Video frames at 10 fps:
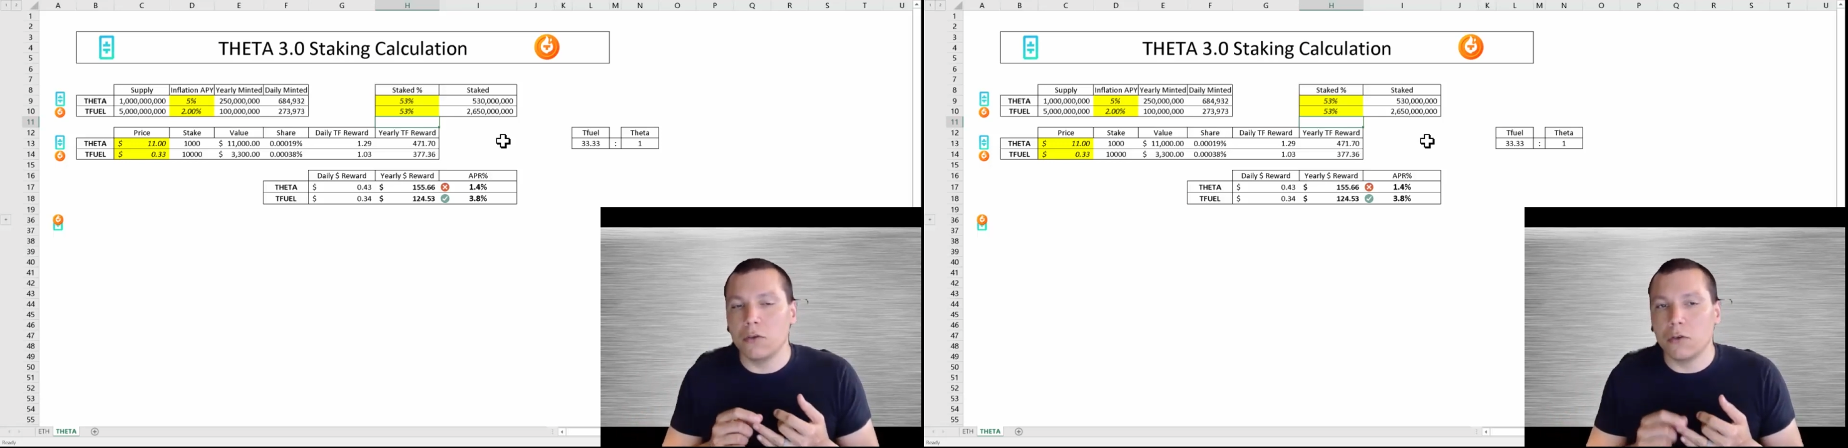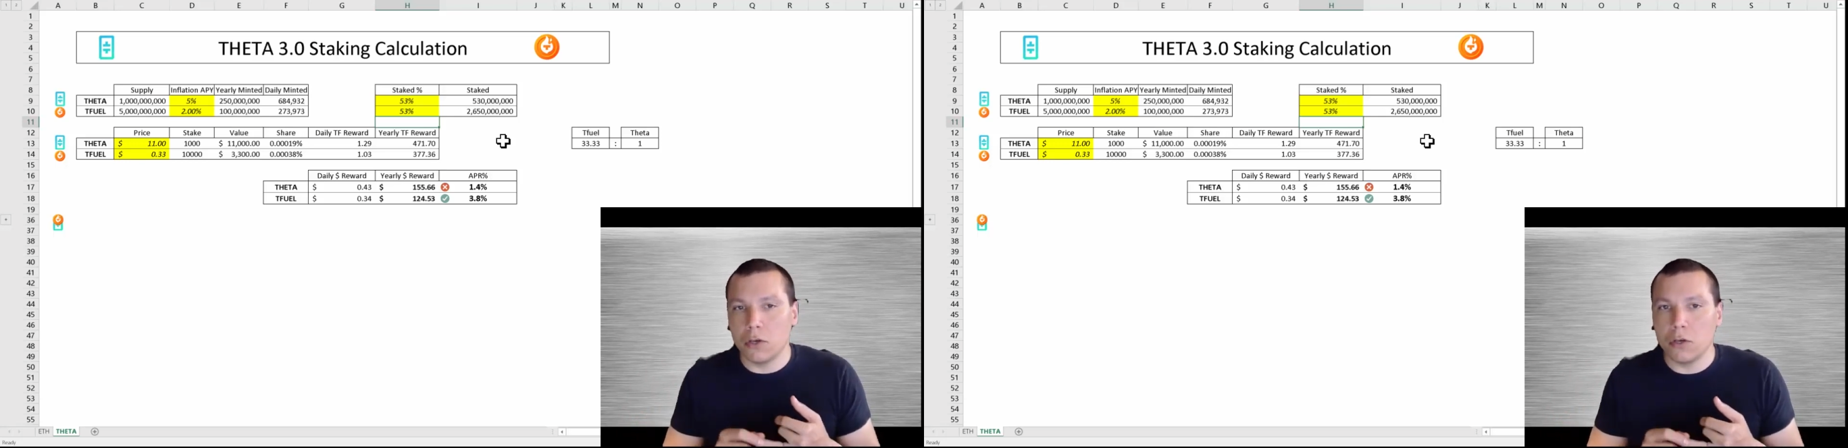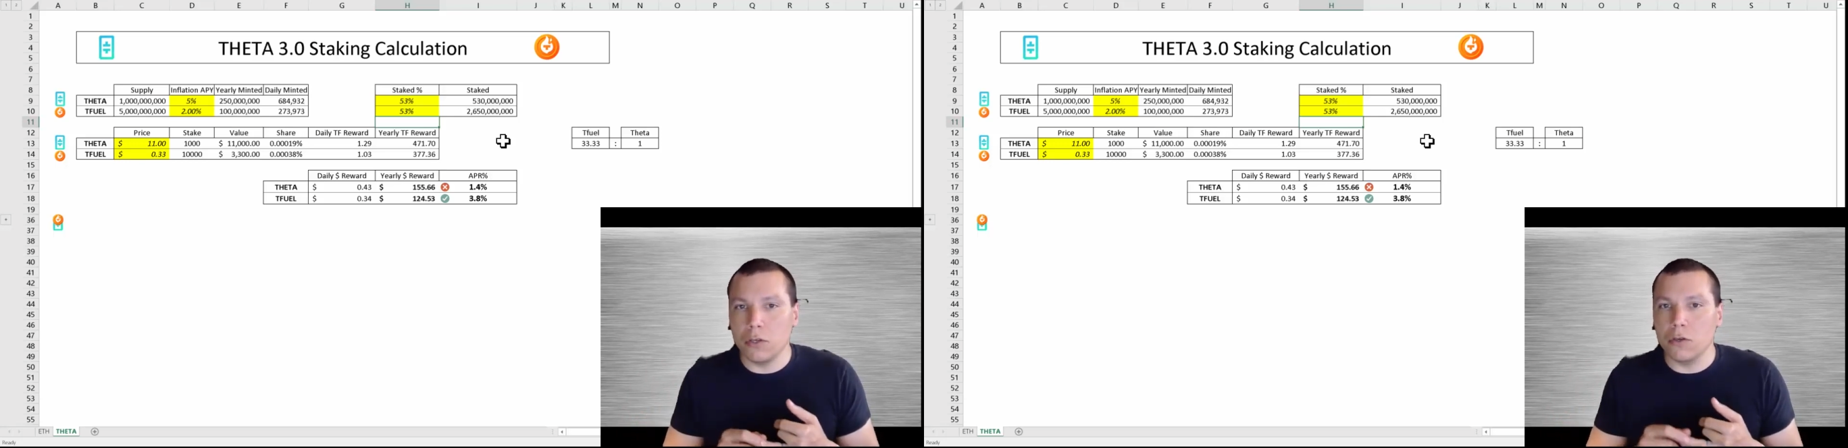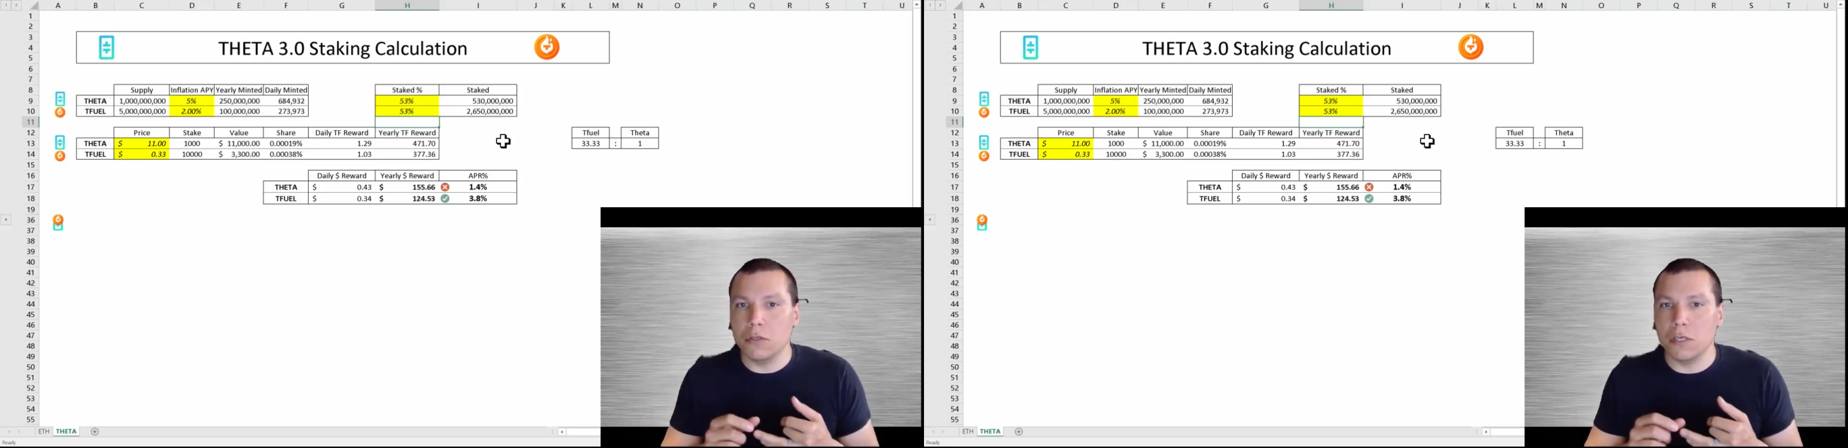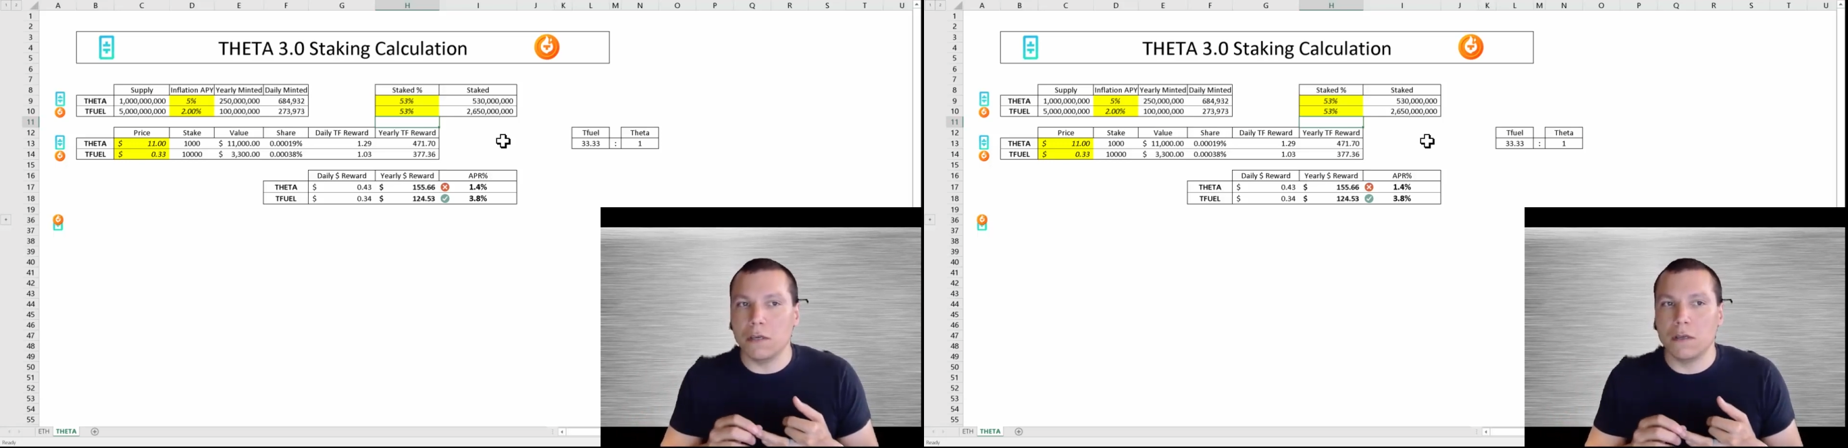You could
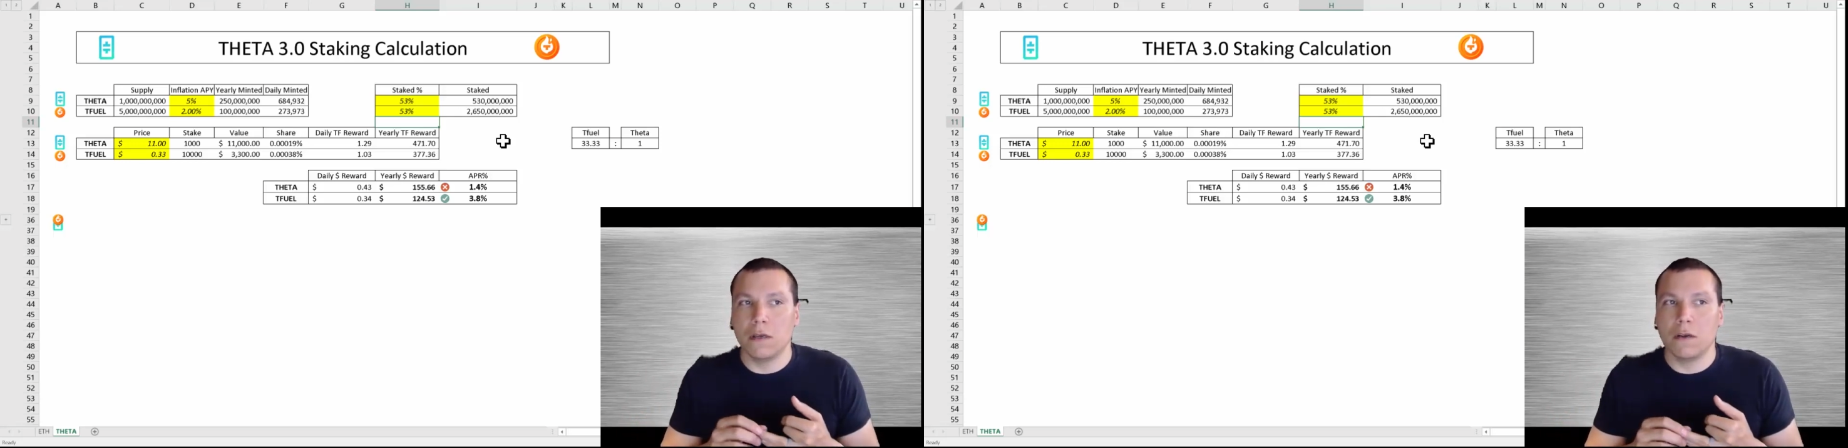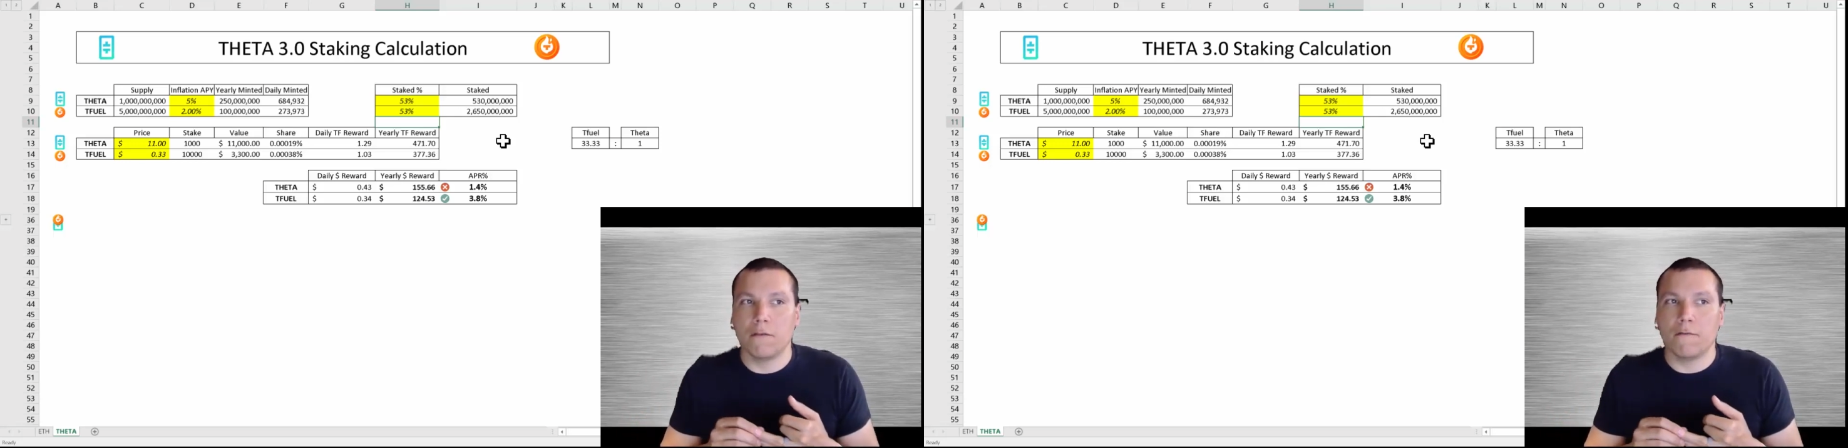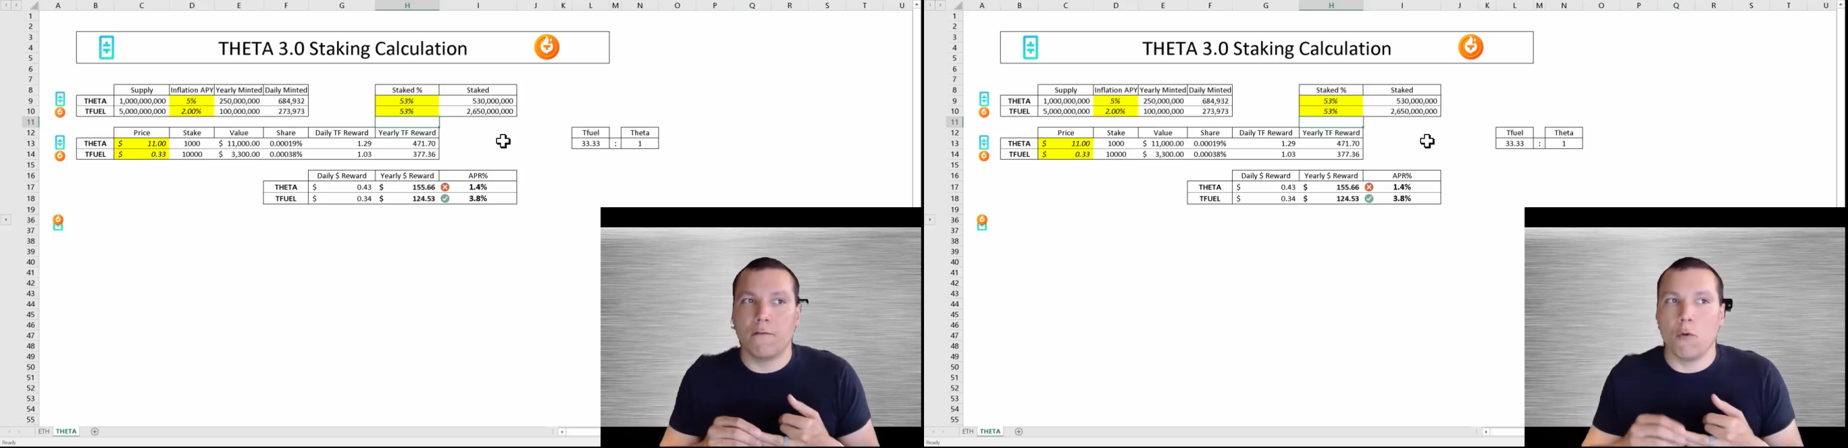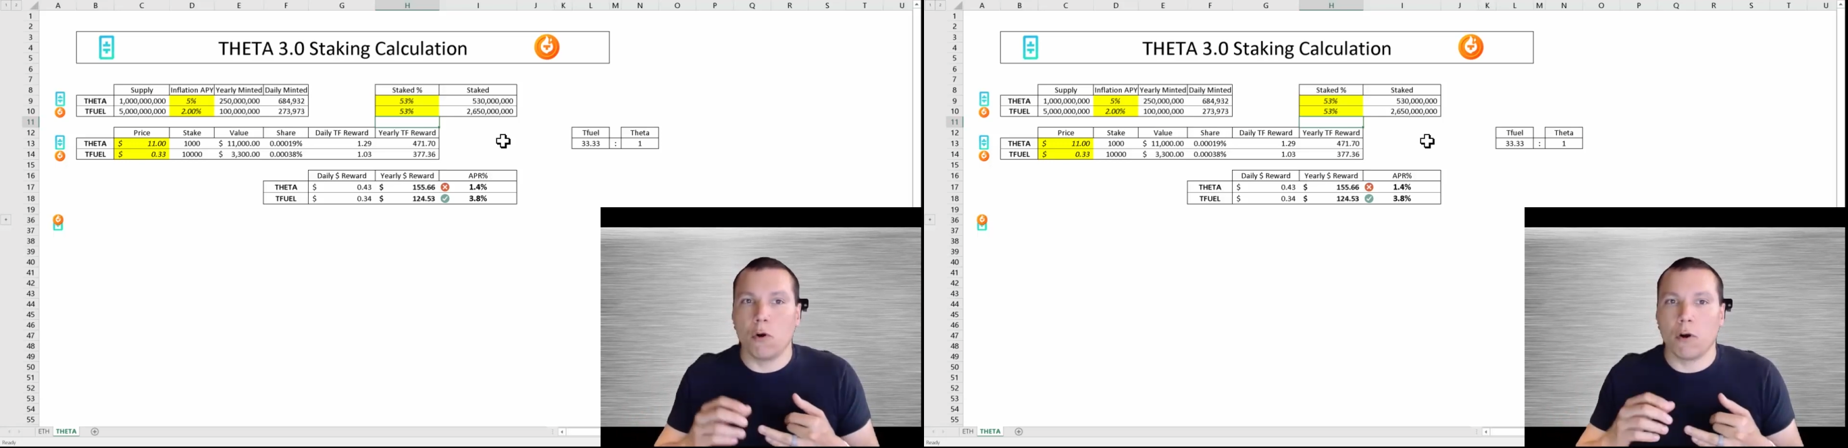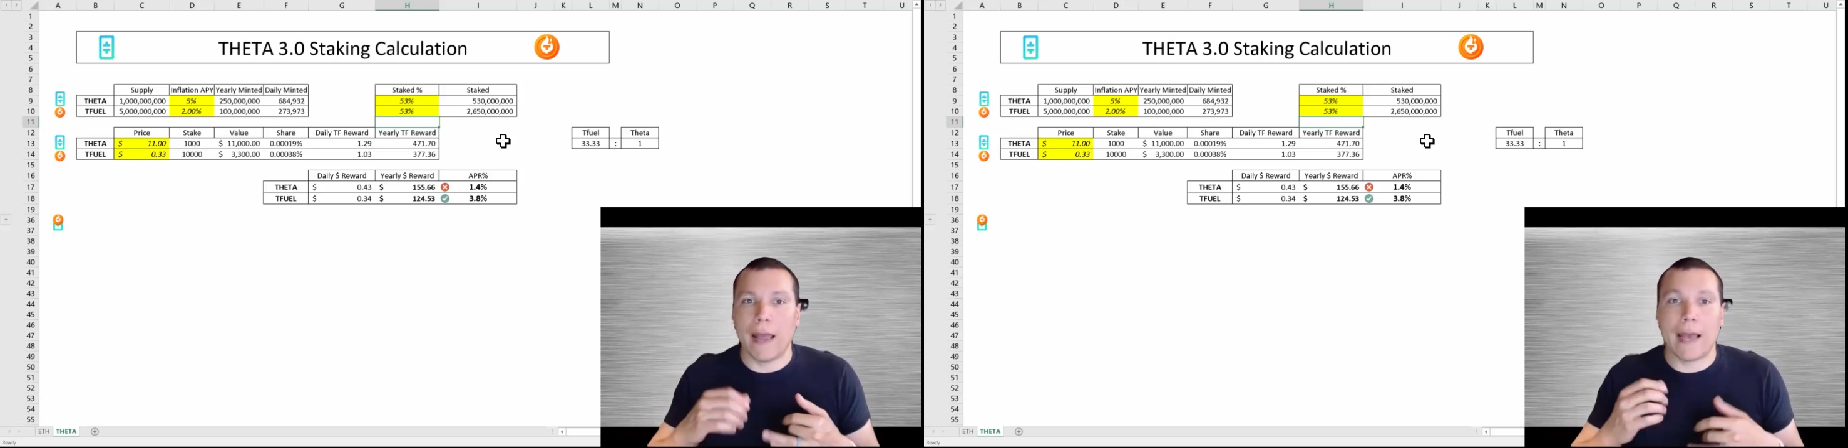use it
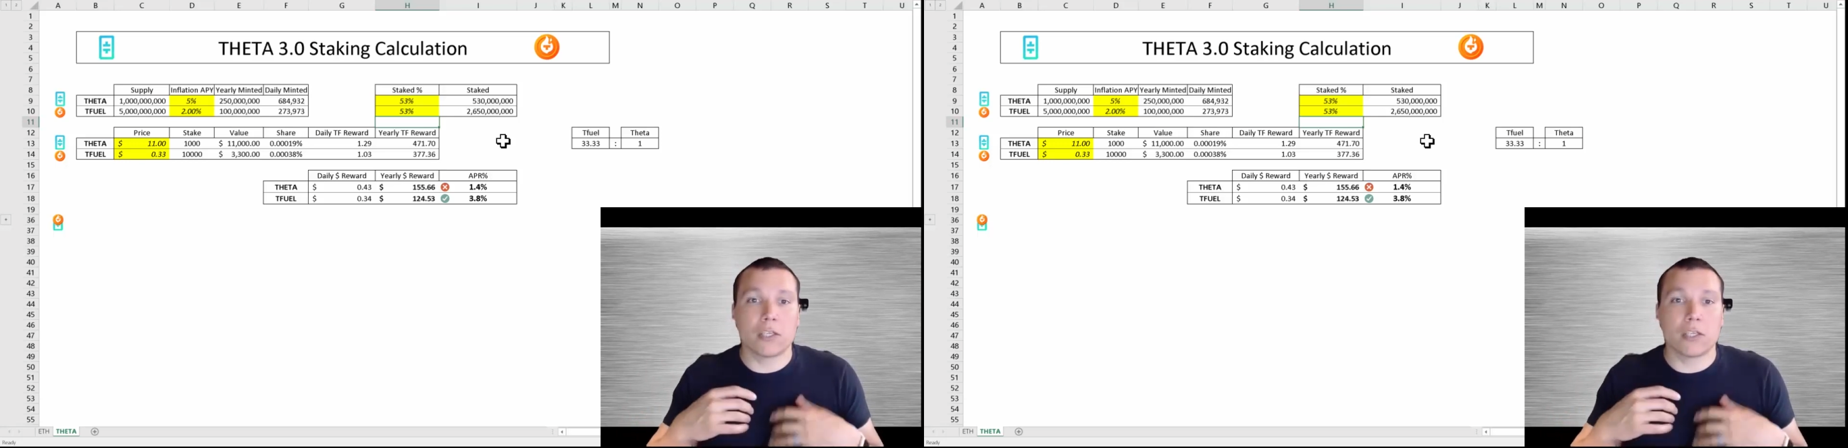for